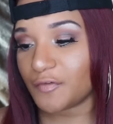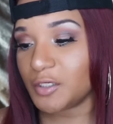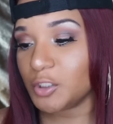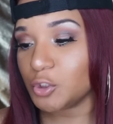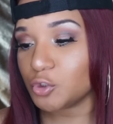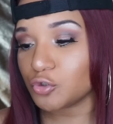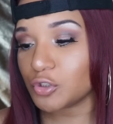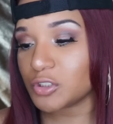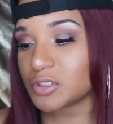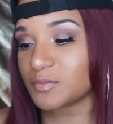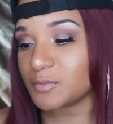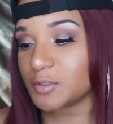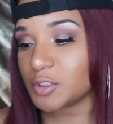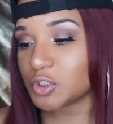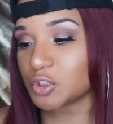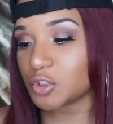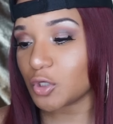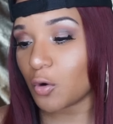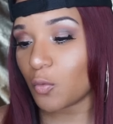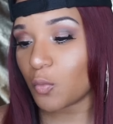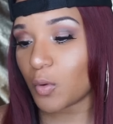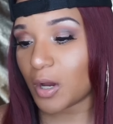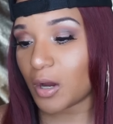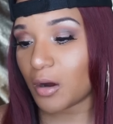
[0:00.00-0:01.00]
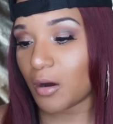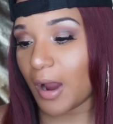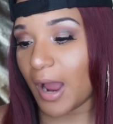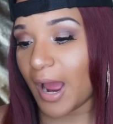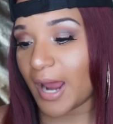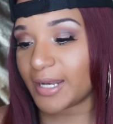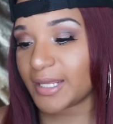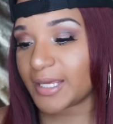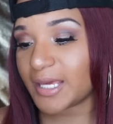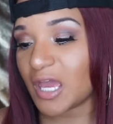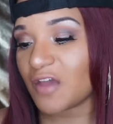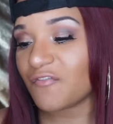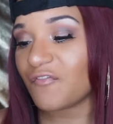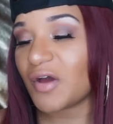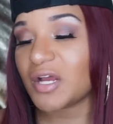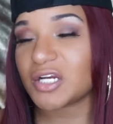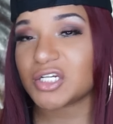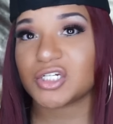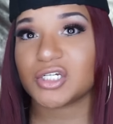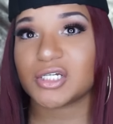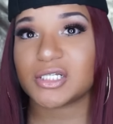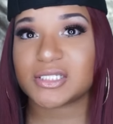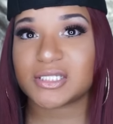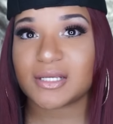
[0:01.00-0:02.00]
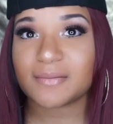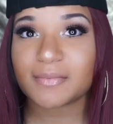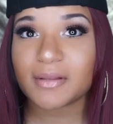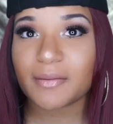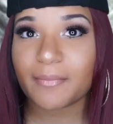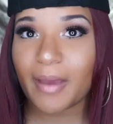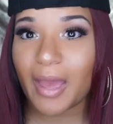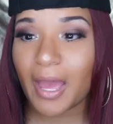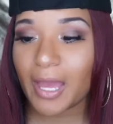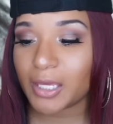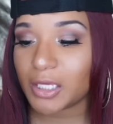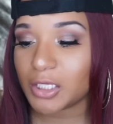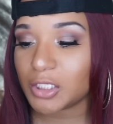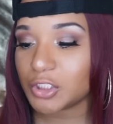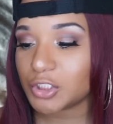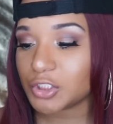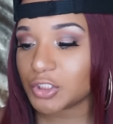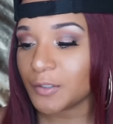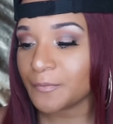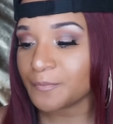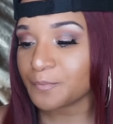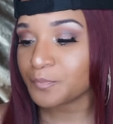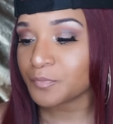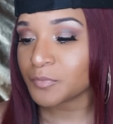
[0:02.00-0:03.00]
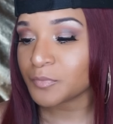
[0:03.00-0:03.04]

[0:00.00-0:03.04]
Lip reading: He treats me so well. IDK if I should accept the baggage